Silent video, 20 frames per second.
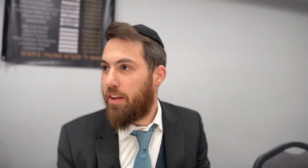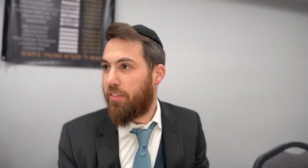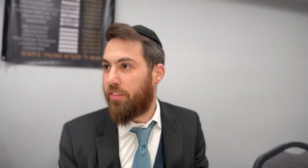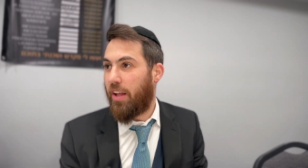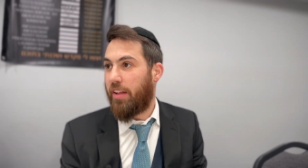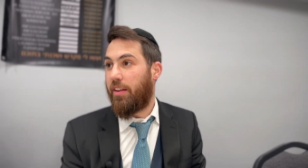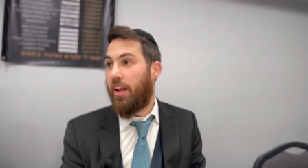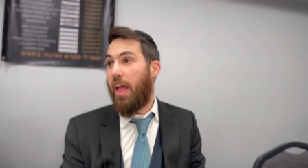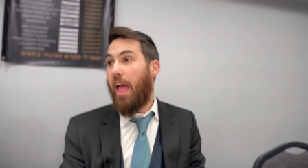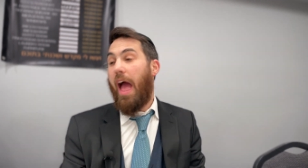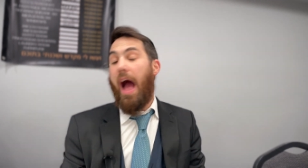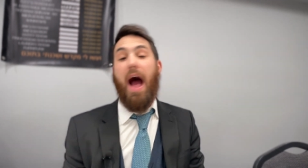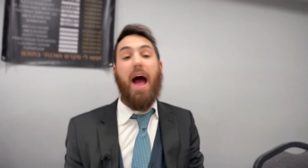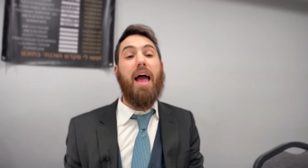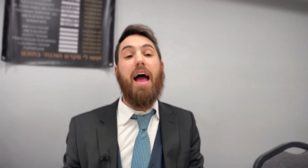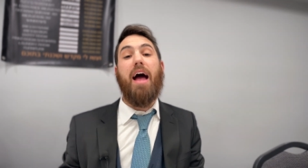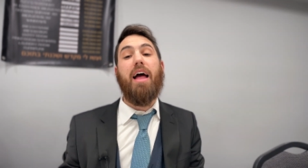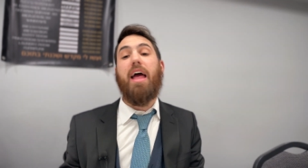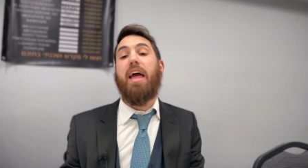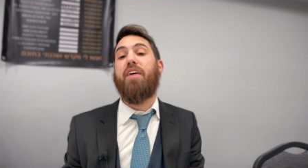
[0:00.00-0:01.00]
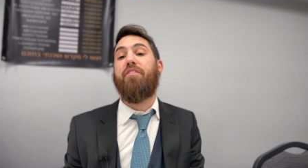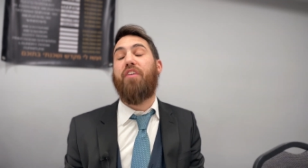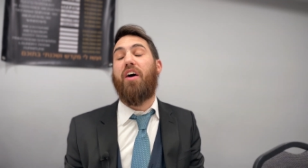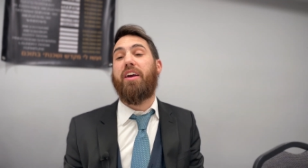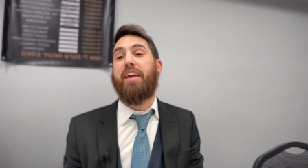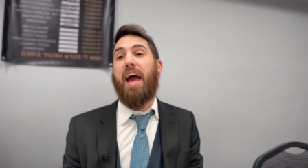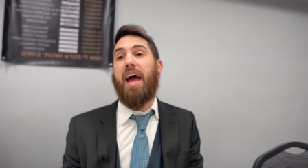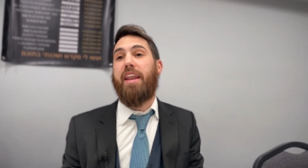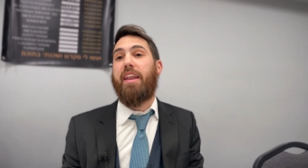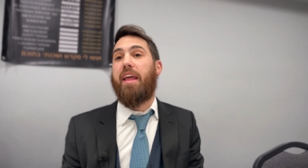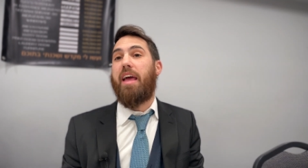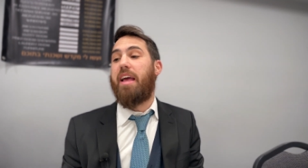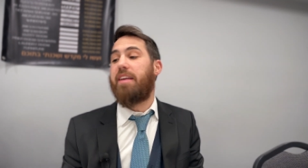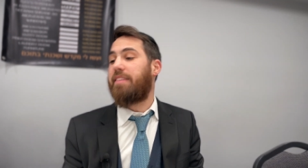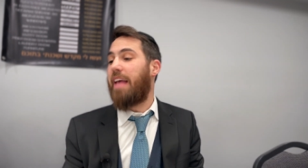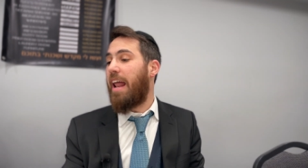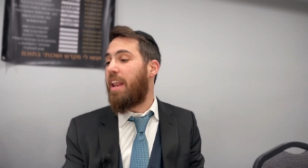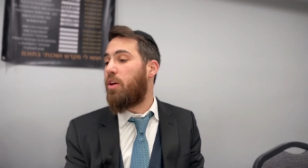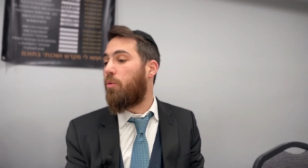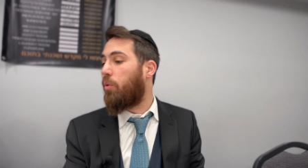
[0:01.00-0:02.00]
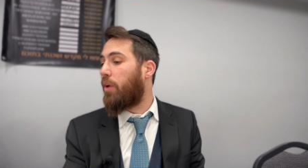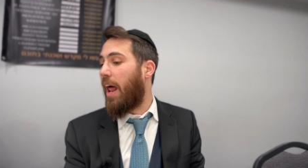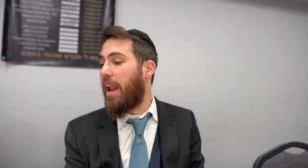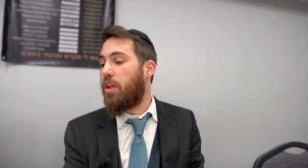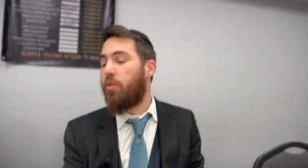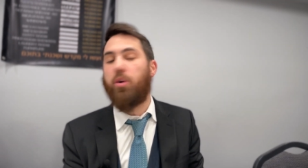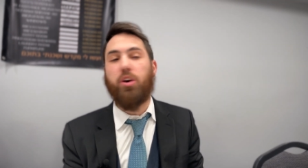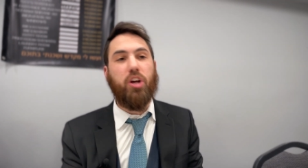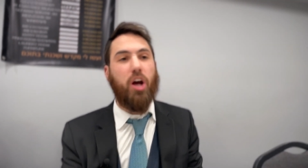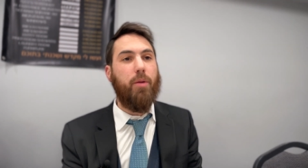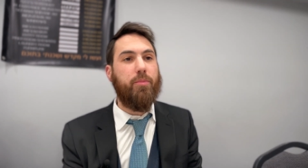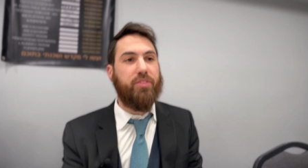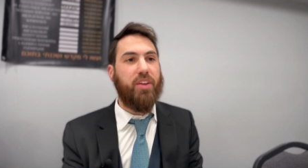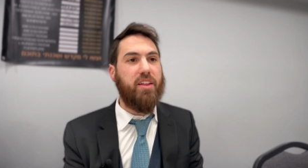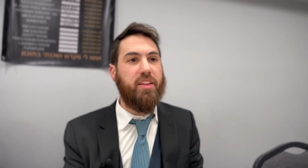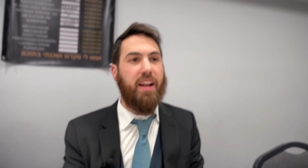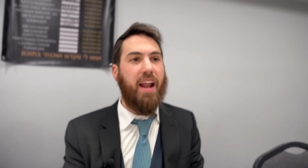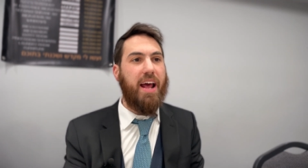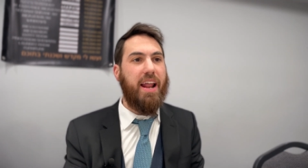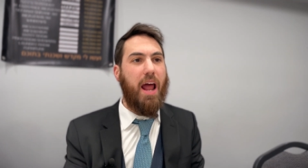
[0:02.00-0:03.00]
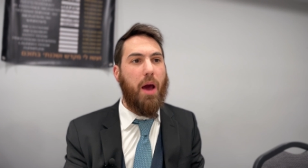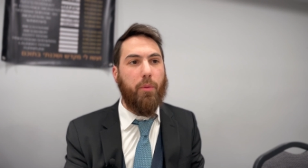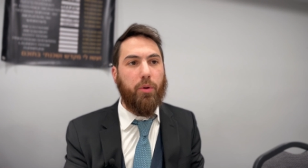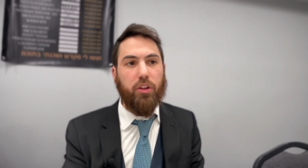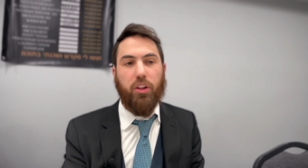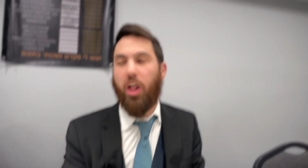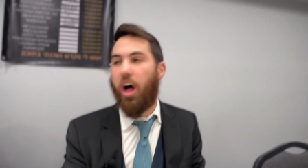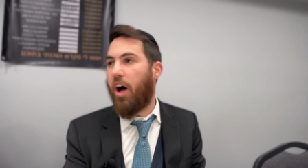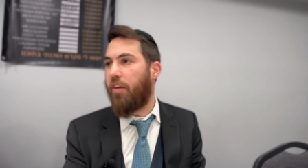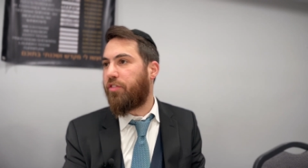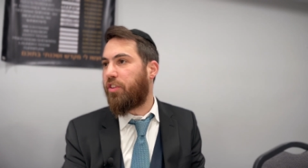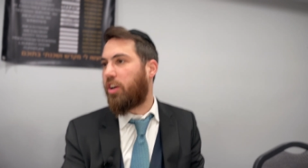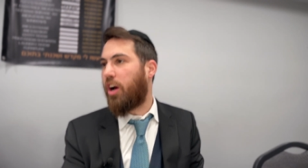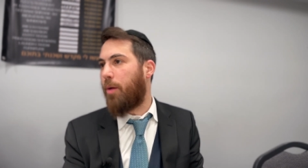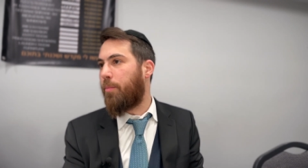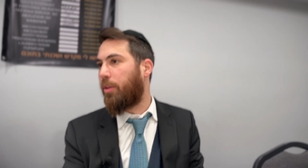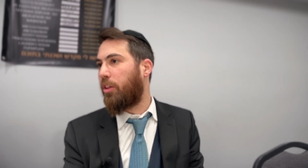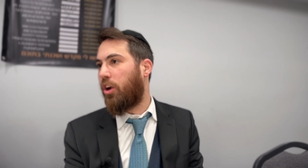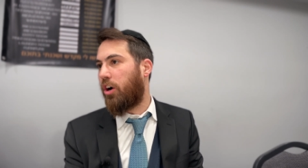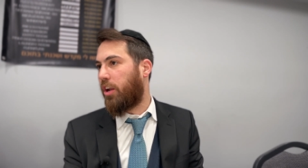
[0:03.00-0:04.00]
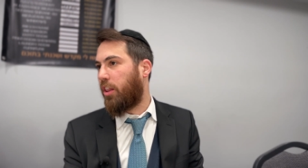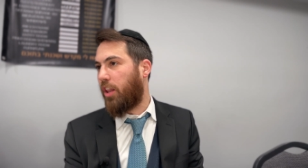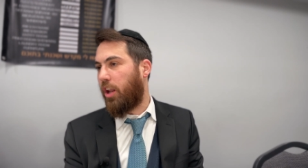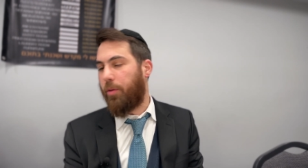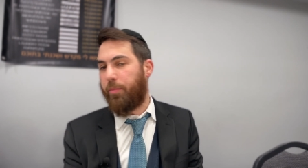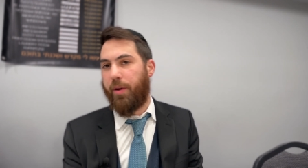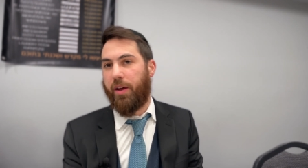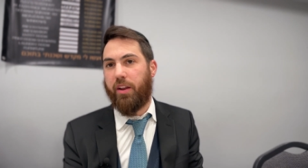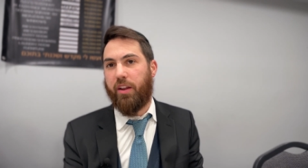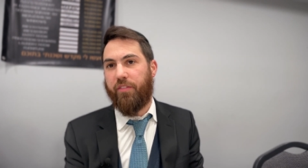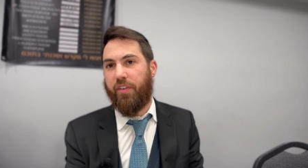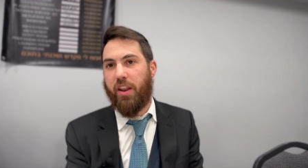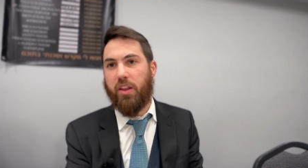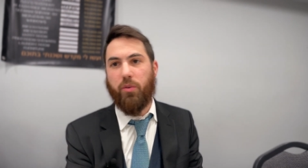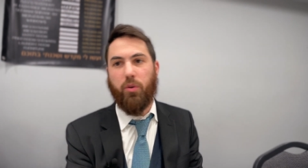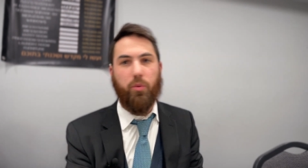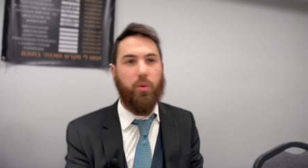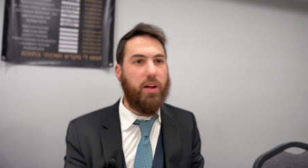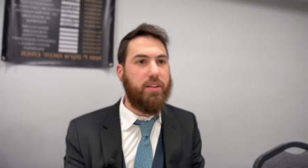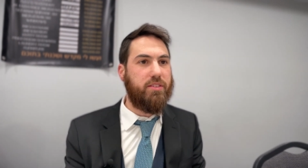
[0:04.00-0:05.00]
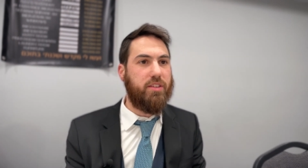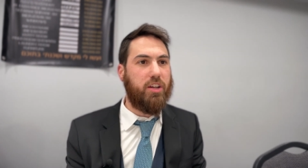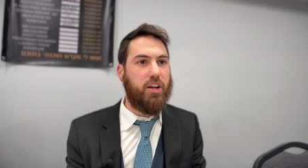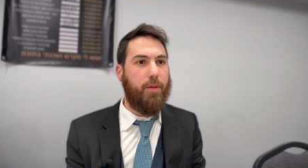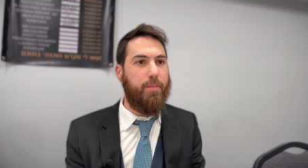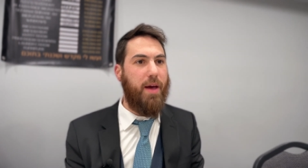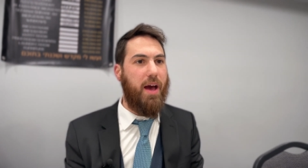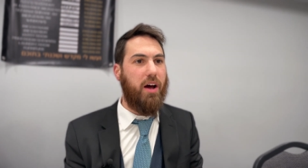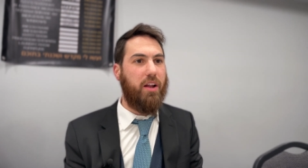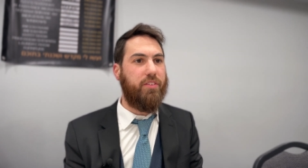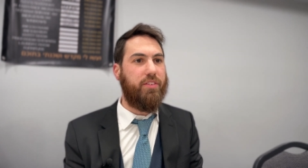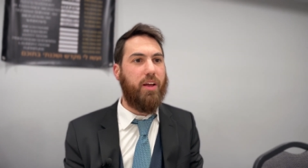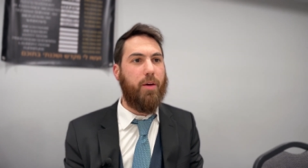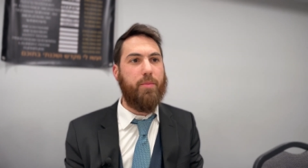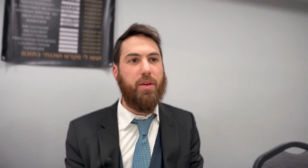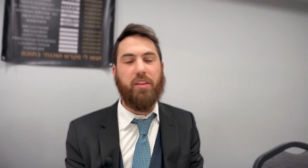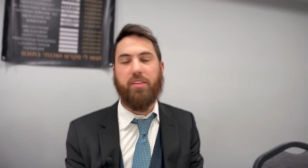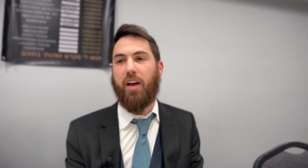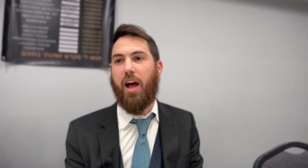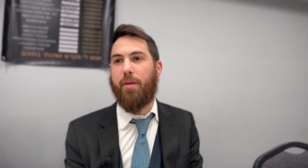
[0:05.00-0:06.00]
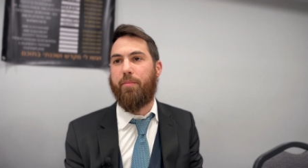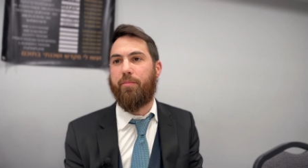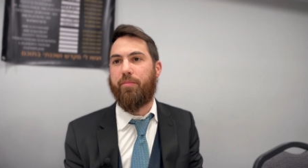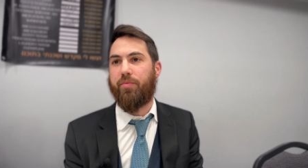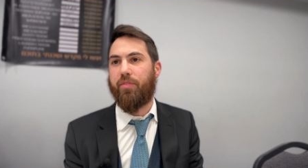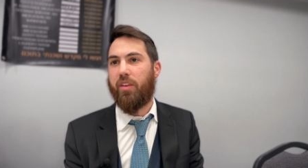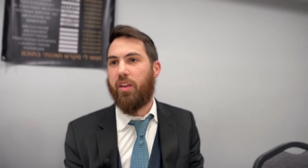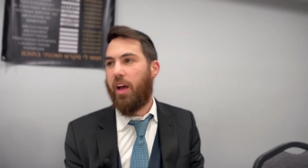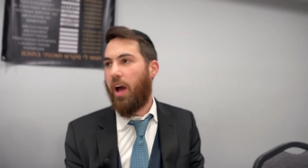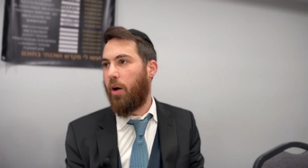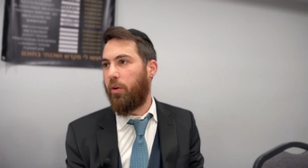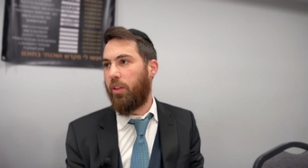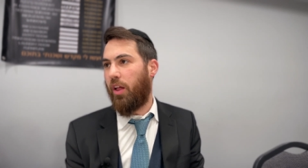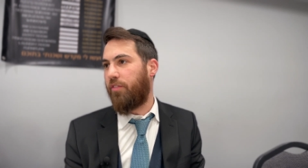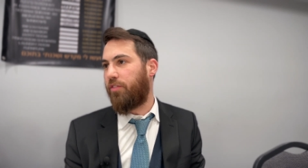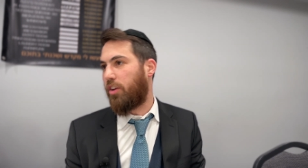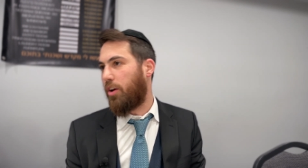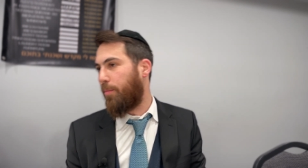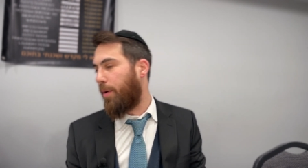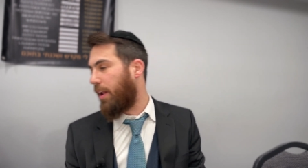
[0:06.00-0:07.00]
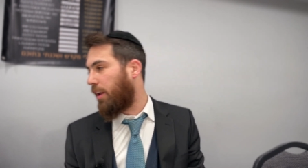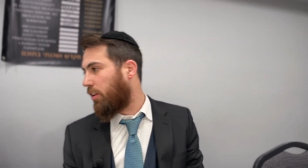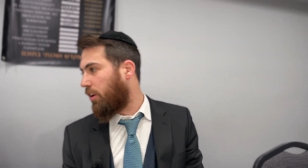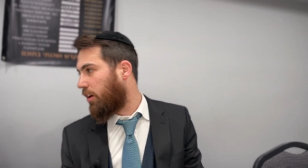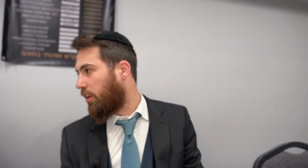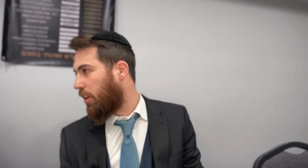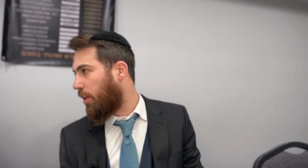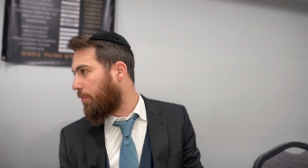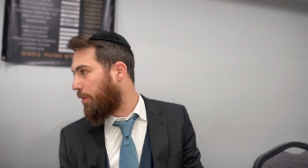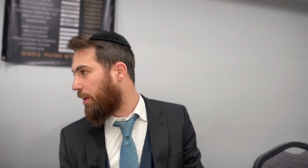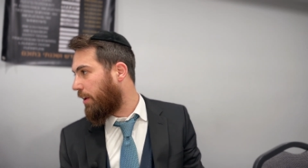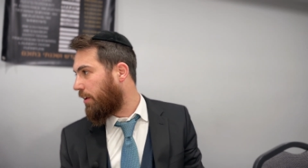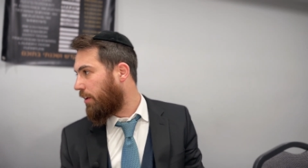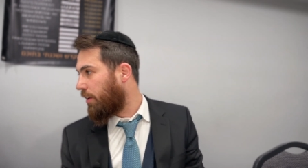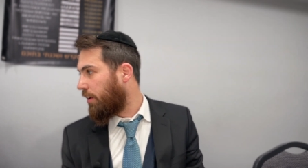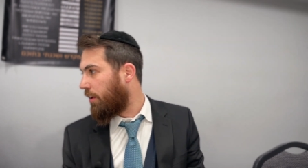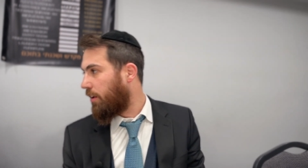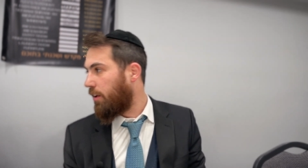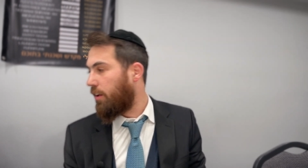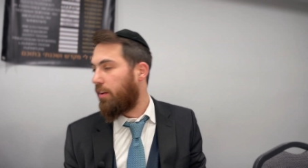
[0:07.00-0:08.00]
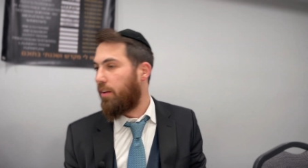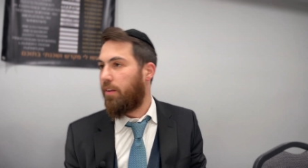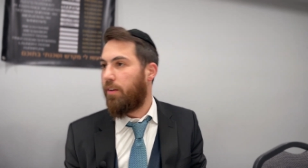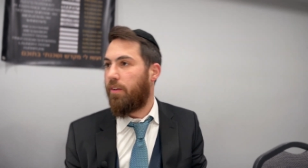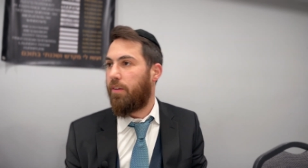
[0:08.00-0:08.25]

get there. I, I, if again, is anyone would anyone come Sunday night? I would love to come and learn a little bit. If anyone wants to come out, tell me a time. I would love to come out and learn a little bit. When does the